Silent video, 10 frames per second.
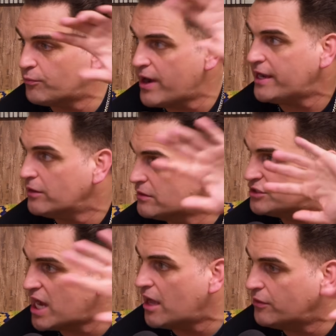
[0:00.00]
regular
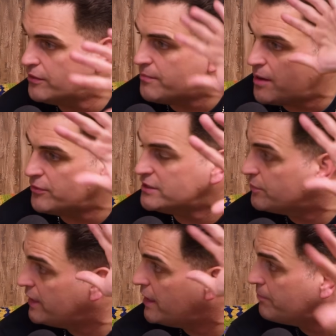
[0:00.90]
childhood memories
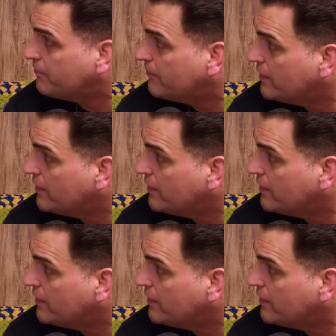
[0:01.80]
with him.